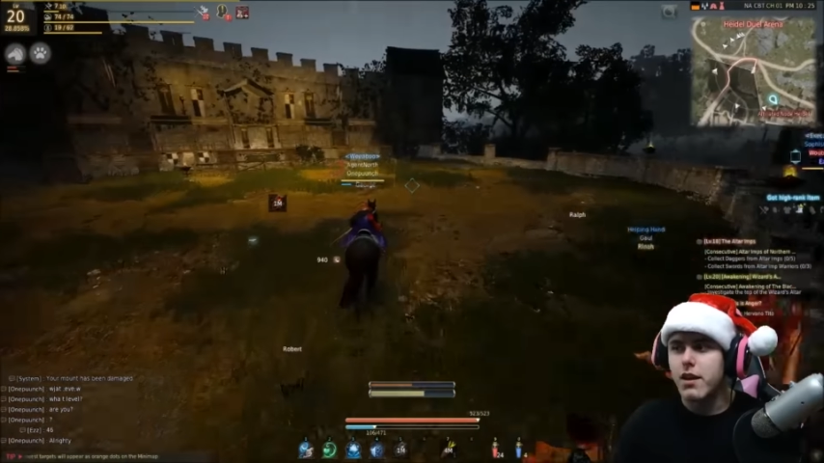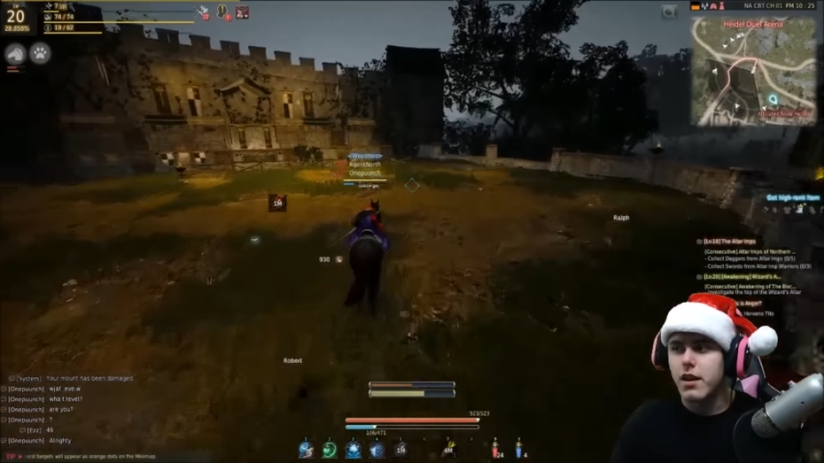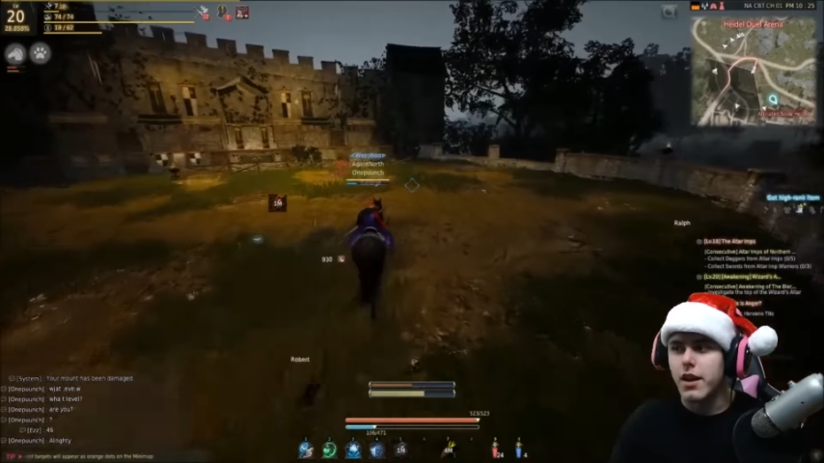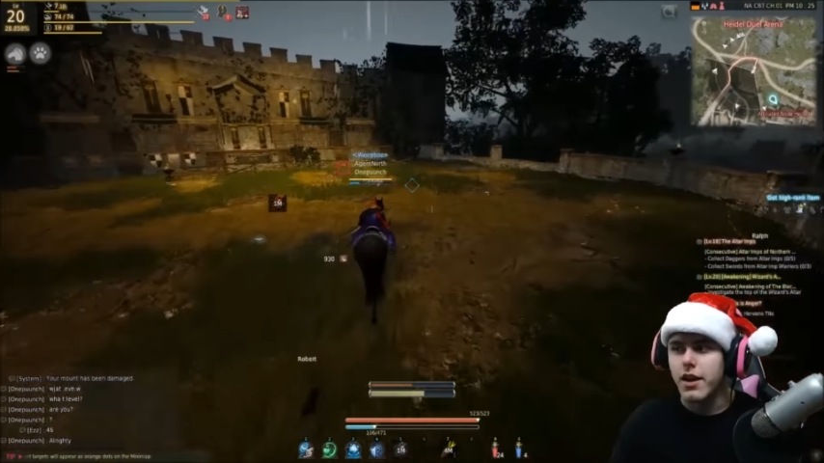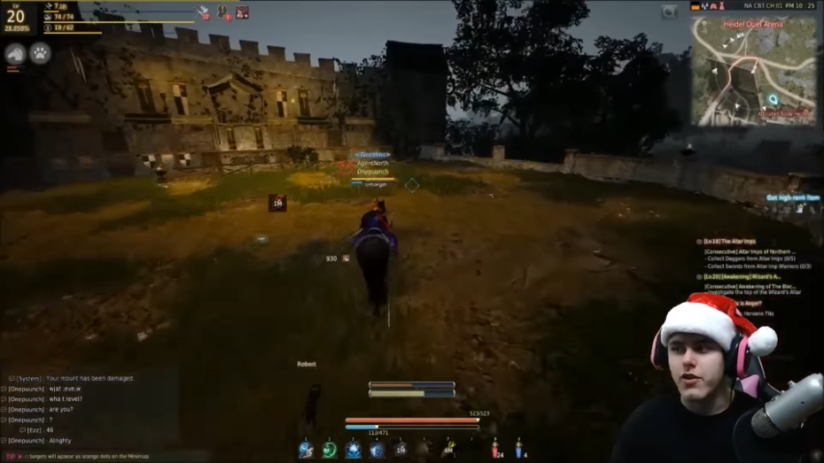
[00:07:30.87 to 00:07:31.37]

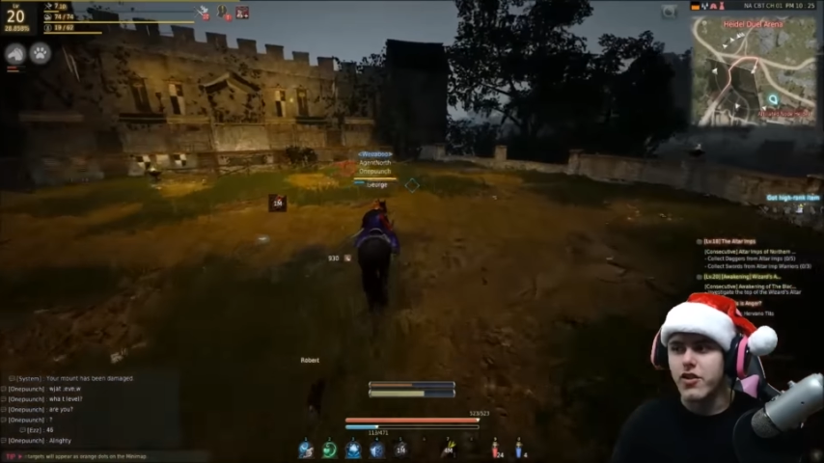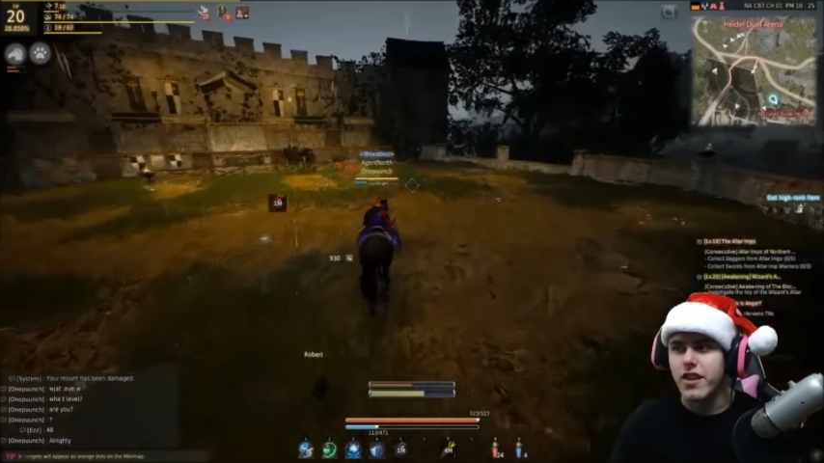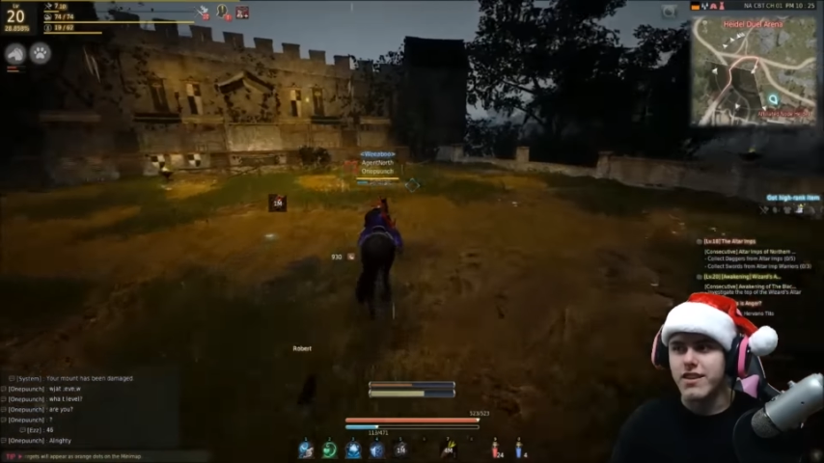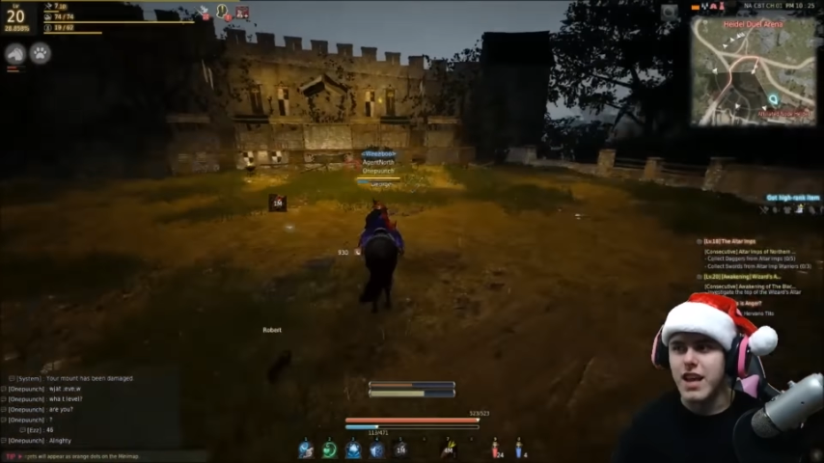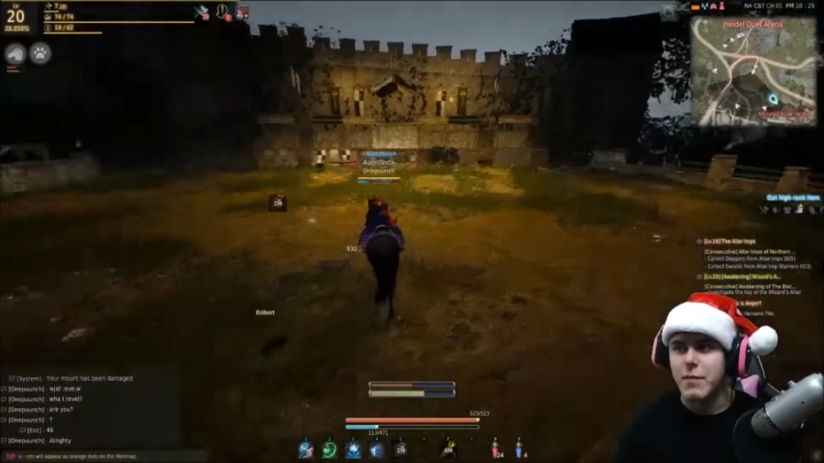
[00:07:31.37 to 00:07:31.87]
and just
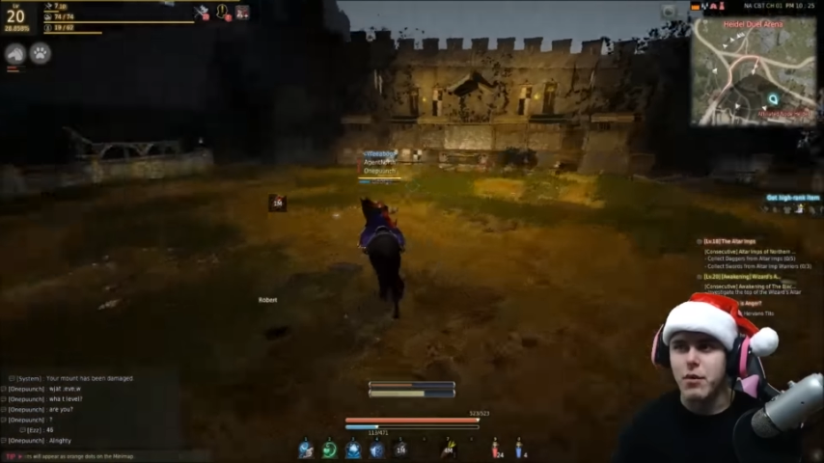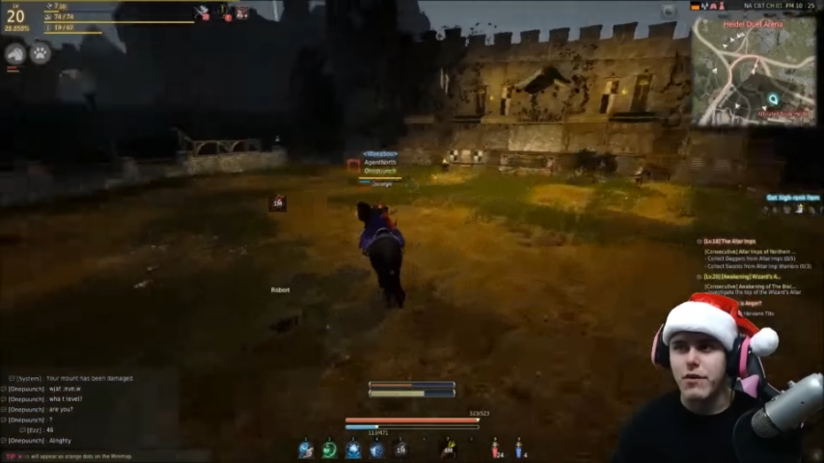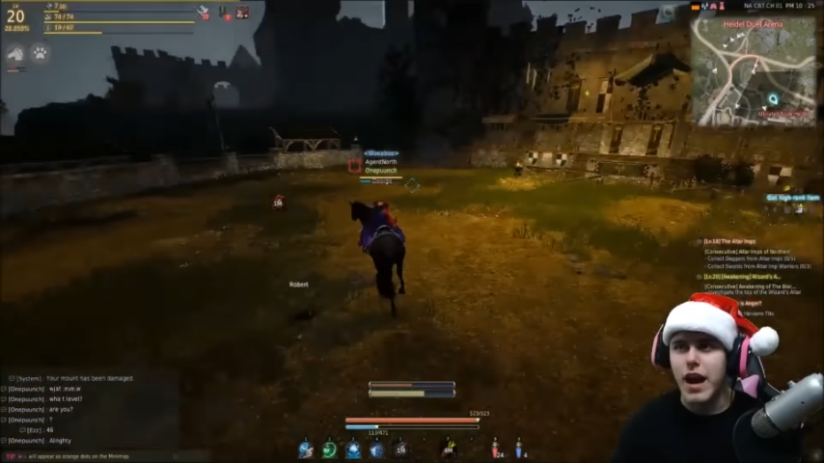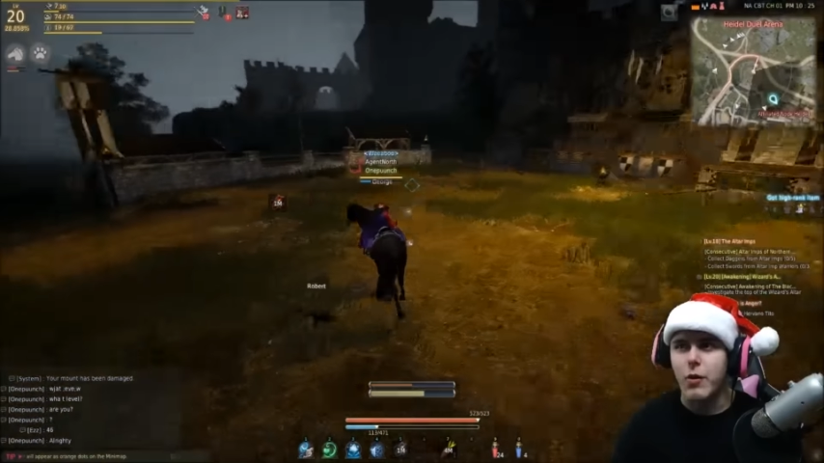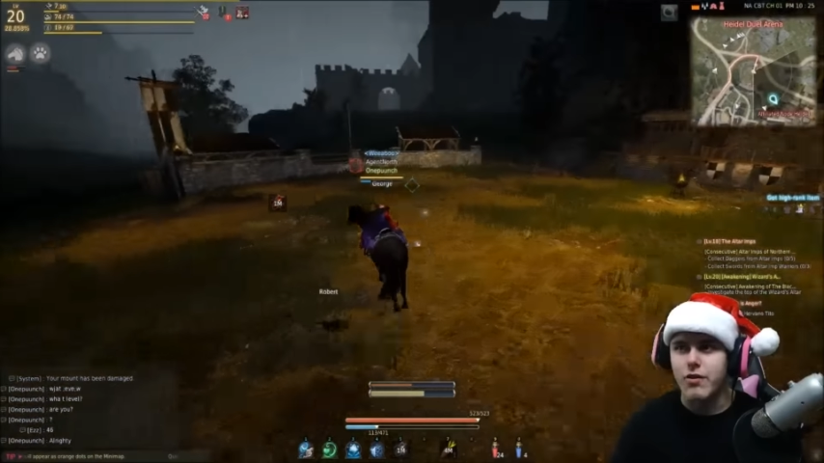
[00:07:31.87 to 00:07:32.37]
an example of
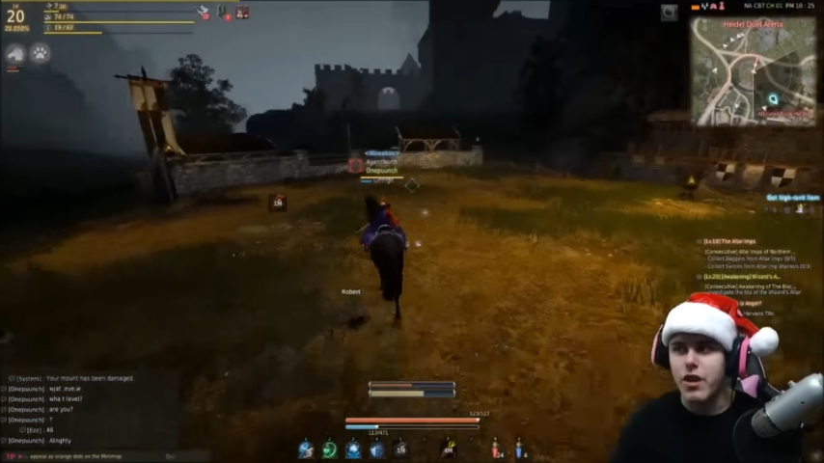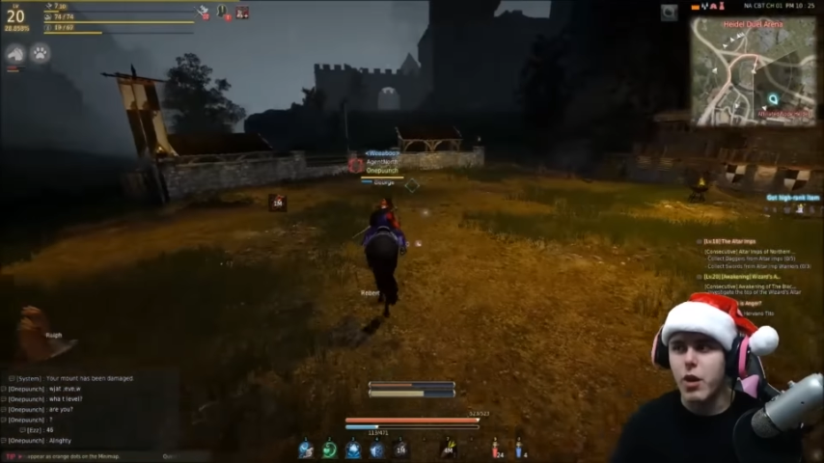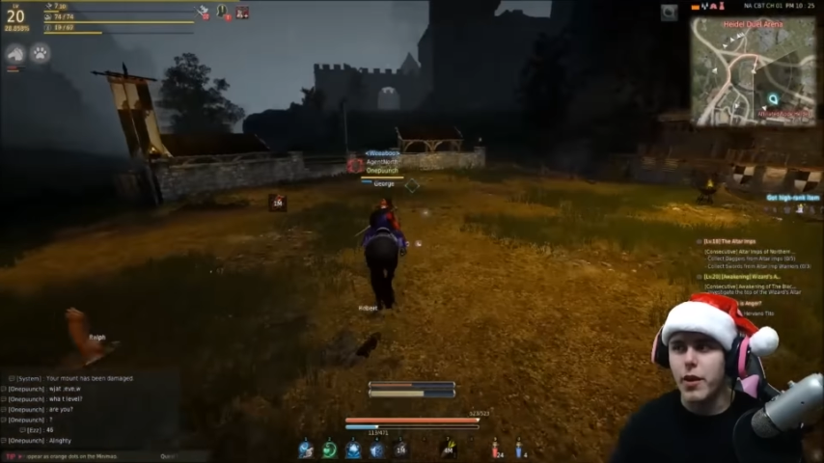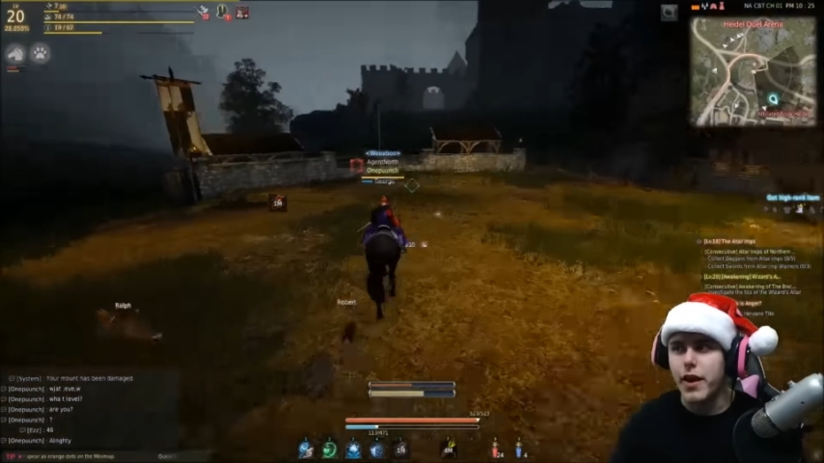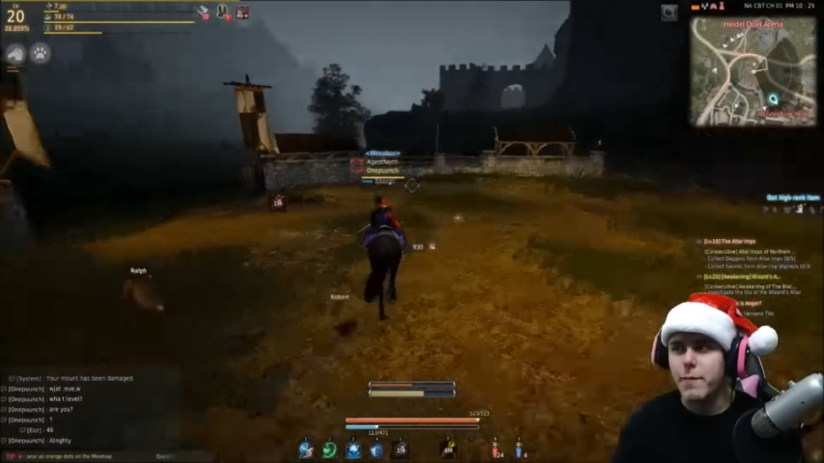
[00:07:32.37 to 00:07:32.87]
how it's
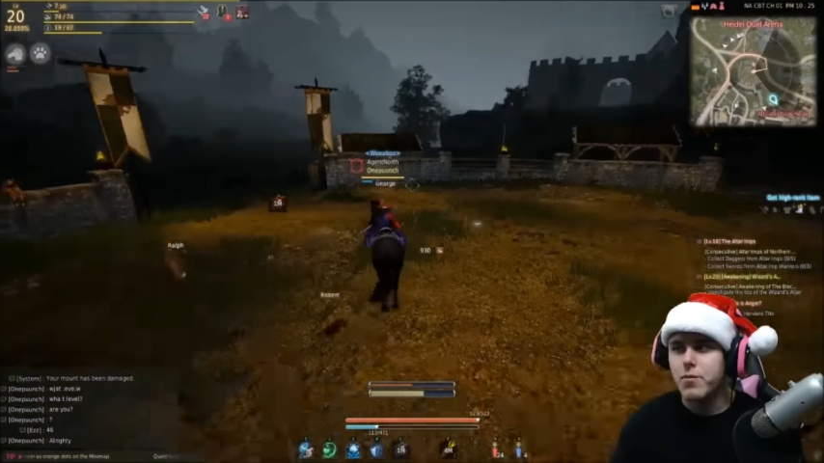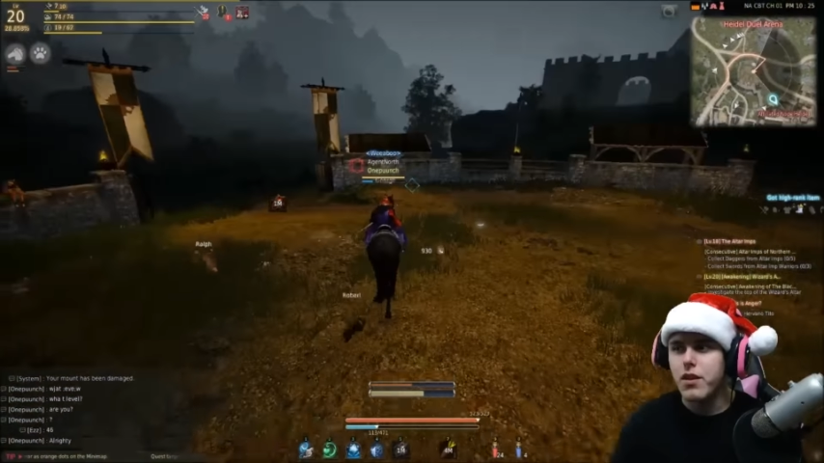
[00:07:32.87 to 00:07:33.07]
going.